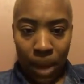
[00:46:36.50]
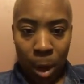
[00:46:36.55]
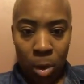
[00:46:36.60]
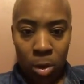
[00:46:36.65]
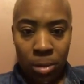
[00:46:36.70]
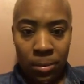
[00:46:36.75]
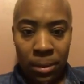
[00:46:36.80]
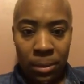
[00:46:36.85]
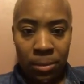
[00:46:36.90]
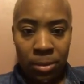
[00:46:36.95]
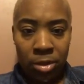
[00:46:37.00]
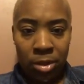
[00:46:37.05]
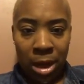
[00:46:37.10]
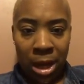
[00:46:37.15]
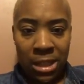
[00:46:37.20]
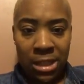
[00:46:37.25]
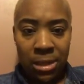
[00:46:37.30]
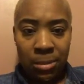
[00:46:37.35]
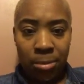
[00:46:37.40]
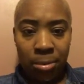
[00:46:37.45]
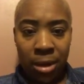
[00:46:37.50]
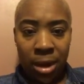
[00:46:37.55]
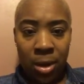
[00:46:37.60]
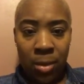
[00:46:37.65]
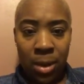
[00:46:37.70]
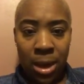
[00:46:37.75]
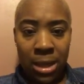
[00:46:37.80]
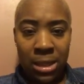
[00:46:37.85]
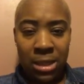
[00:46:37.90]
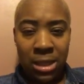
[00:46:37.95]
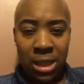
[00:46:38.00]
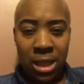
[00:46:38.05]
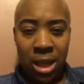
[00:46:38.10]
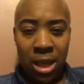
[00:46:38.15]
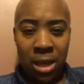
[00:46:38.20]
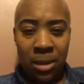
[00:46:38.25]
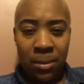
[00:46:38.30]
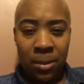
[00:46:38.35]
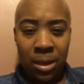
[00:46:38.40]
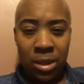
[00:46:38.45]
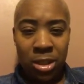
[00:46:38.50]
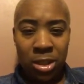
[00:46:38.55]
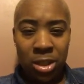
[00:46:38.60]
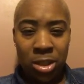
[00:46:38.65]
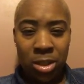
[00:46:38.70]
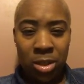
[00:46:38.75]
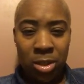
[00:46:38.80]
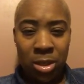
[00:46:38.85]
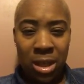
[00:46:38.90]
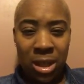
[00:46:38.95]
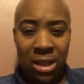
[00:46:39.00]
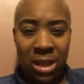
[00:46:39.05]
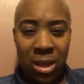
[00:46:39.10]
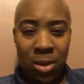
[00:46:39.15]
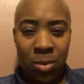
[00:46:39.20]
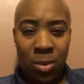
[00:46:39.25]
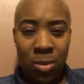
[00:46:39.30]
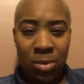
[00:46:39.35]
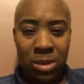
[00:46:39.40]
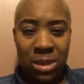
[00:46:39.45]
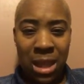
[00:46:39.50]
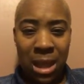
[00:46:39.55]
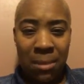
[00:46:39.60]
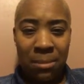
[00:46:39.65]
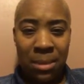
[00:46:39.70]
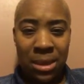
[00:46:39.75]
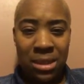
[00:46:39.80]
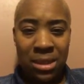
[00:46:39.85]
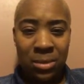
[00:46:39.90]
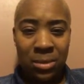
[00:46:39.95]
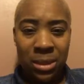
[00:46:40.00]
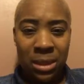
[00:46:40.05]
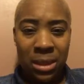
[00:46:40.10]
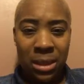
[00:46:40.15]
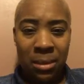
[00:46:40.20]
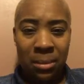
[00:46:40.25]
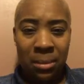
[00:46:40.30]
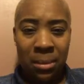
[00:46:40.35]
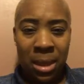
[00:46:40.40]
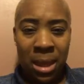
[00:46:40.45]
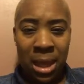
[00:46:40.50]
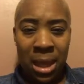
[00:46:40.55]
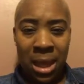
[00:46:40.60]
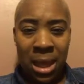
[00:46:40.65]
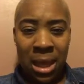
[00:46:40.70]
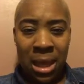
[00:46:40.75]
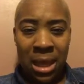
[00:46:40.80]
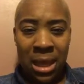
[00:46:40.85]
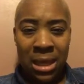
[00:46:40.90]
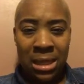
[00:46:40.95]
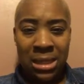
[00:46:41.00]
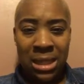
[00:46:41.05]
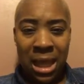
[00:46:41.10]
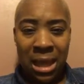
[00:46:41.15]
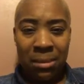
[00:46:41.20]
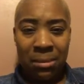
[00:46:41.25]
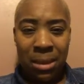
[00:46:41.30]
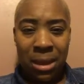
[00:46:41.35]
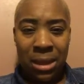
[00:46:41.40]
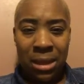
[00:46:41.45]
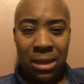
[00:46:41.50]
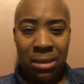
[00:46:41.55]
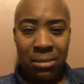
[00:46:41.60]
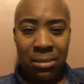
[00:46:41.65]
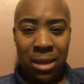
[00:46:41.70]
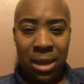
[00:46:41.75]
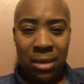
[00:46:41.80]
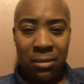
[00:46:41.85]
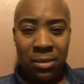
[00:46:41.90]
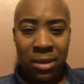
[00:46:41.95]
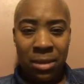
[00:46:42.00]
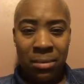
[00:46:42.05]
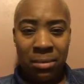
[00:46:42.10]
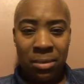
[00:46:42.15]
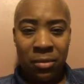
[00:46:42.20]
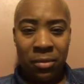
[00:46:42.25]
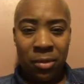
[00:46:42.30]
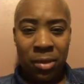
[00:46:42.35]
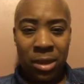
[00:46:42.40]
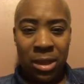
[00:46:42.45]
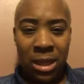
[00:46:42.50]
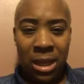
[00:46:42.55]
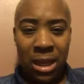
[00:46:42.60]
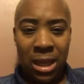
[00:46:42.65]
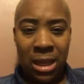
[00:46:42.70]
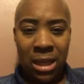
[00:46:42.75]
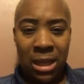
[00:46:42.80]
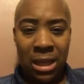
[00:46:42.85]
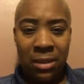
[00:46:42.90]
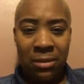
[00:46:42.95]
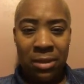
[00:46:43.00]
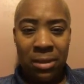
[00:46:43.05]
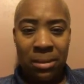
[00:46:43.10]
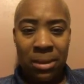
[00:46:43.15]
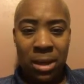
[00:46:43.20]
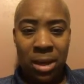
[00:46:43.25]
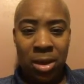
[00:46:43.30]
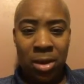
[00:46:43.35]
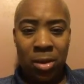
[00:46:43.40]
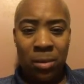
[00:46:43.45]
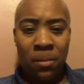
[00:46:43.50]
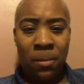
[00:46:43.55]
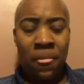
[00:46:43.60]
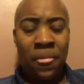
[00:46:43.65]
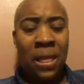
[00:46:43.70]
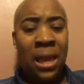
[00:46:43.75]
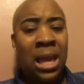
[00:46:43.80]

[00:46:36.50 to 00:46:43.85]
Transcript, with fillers: Older people try to brainwash the younger person so that they won't stop messing with them. It's like make them love them before they leave them alone.